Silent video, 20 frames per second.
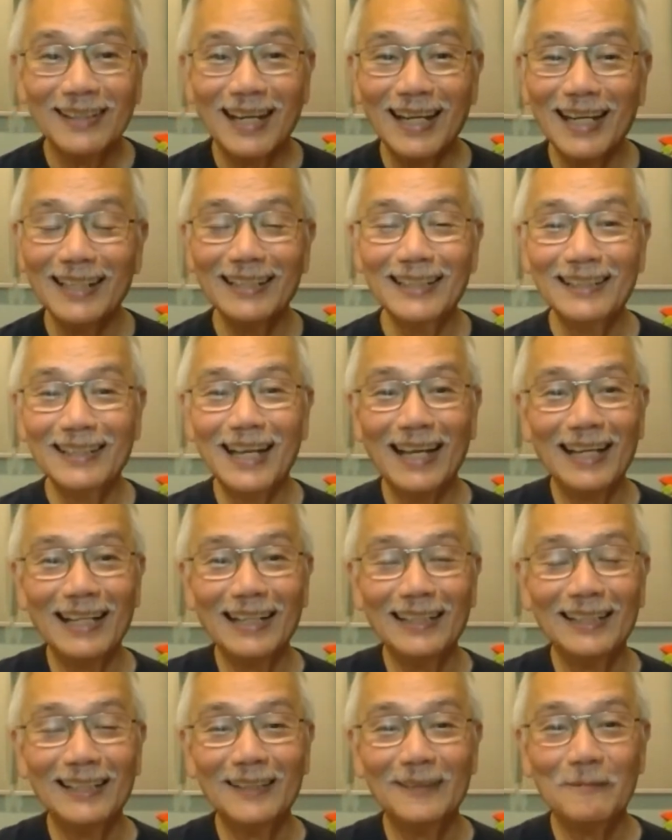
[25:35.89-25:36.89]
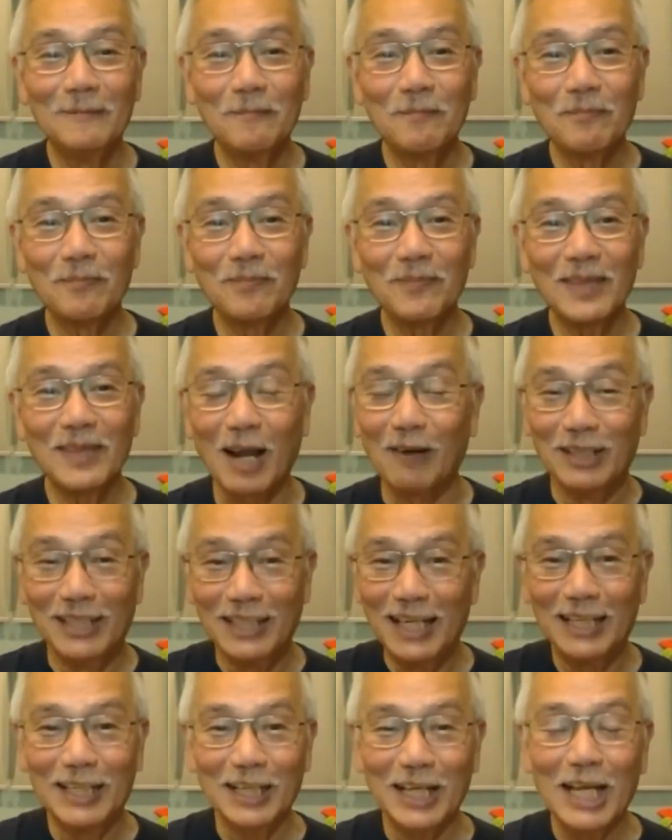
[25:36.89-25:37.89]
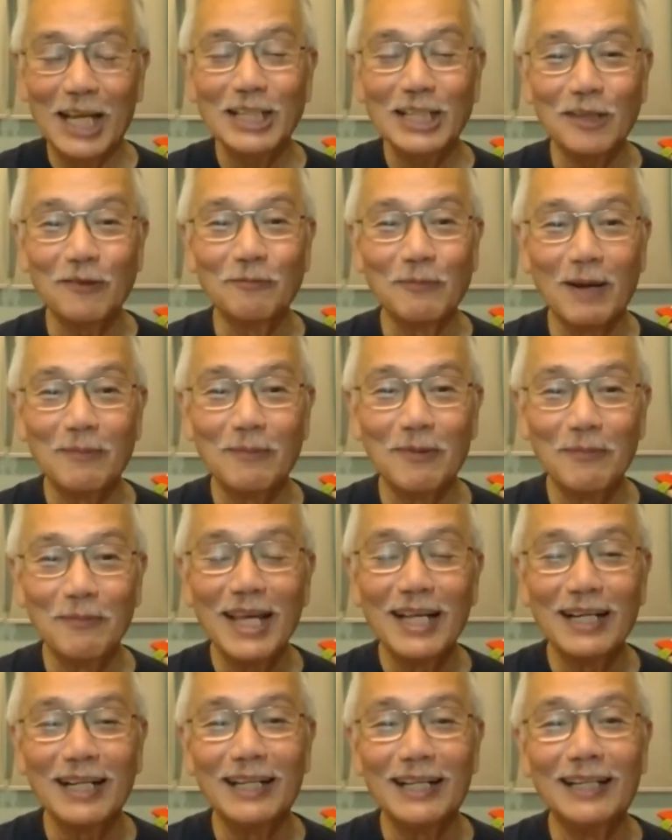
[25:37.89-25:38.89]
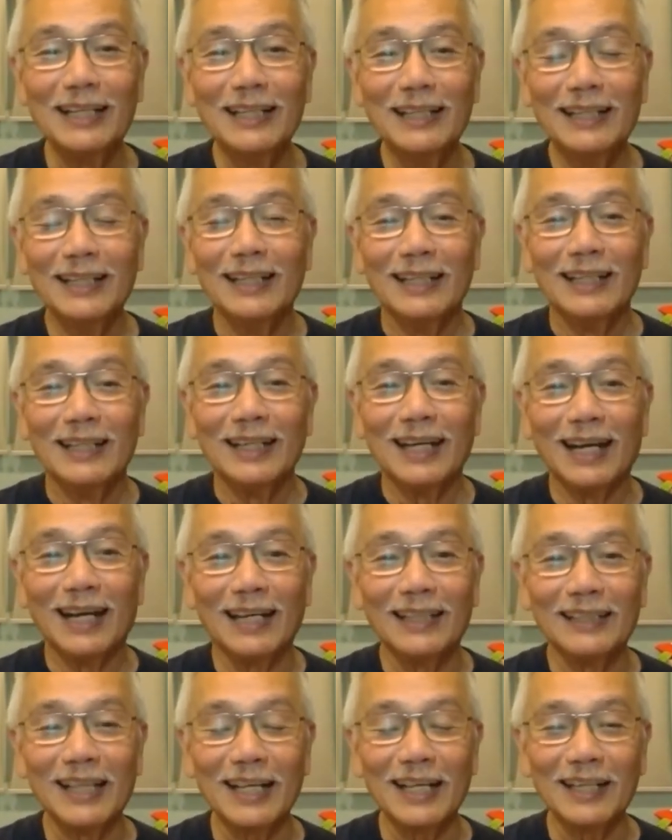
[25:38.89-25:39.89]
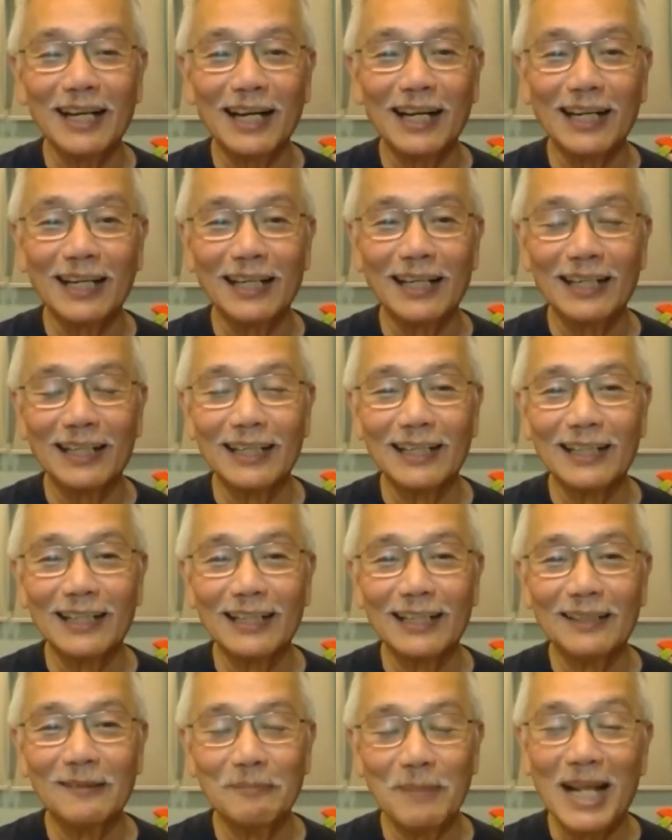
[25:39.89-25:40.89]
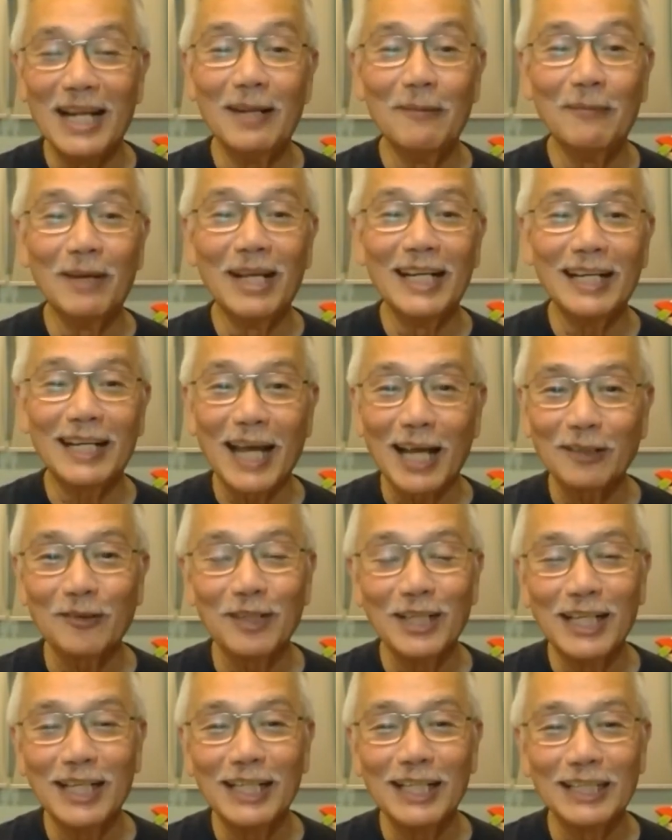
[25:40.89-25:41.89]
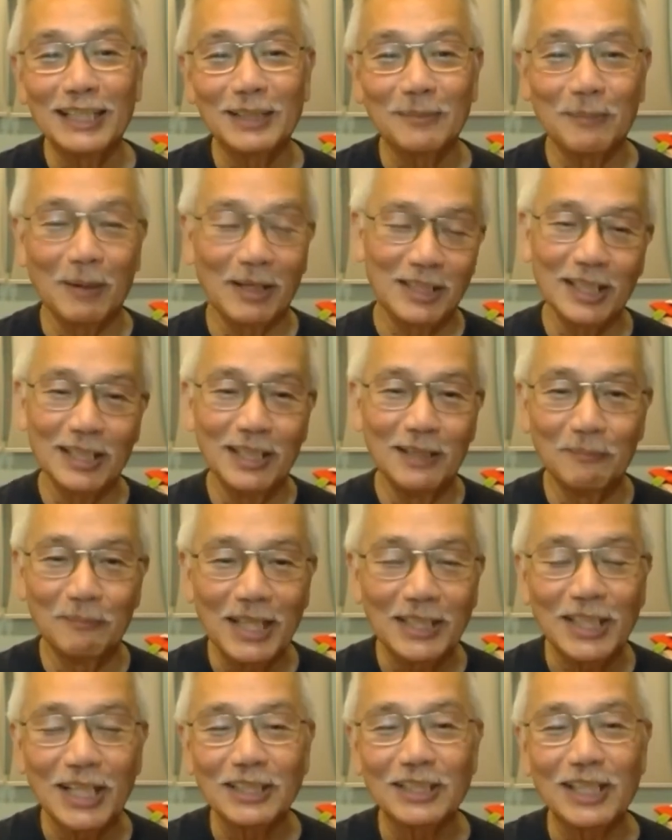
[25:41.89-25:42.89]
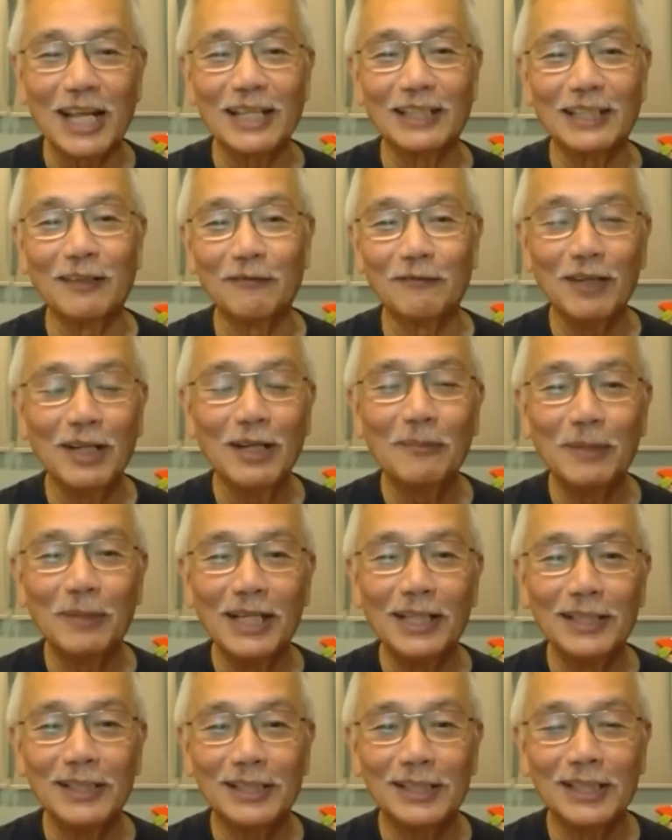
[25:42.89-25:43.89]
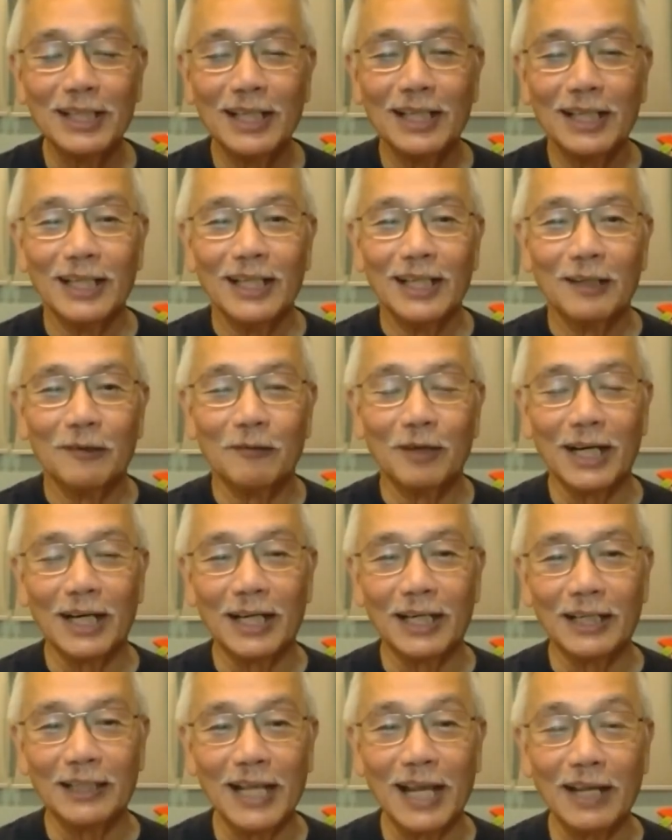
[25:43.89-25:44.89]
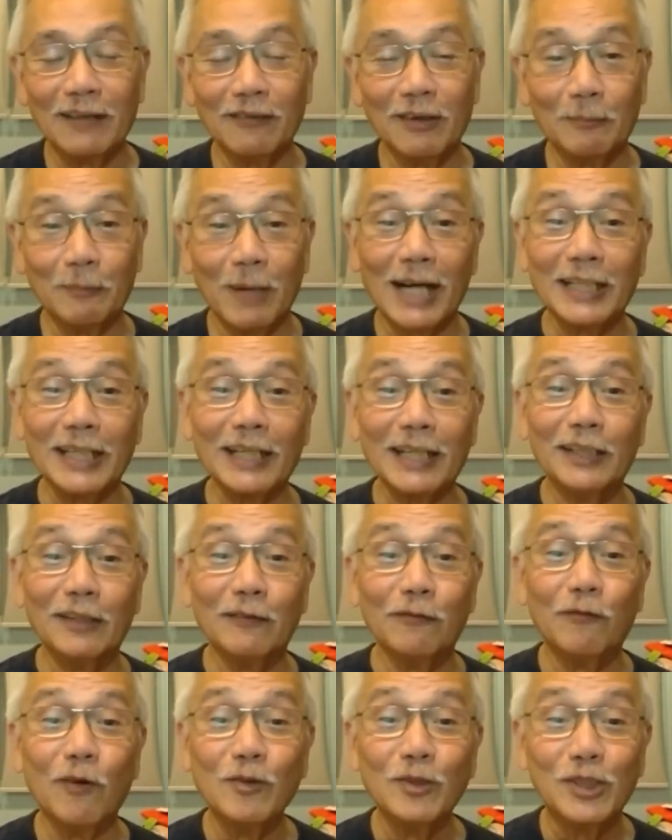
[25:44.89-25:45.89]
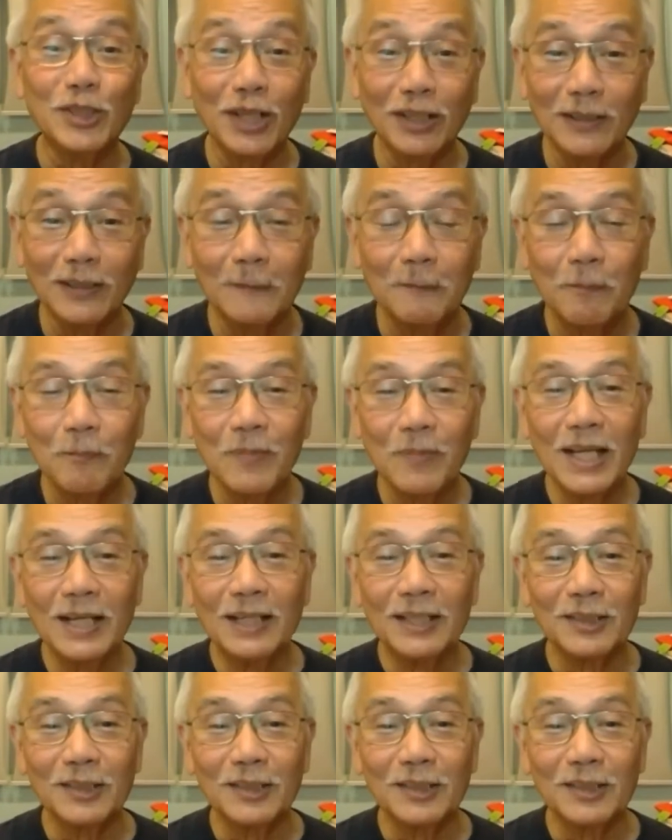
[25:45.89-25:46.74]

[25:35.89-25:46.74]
And, and now, in, in the case of Mama Mary, uh, there are many, many Catholics, especially in places like the Philippines, where they have a Marian devotion.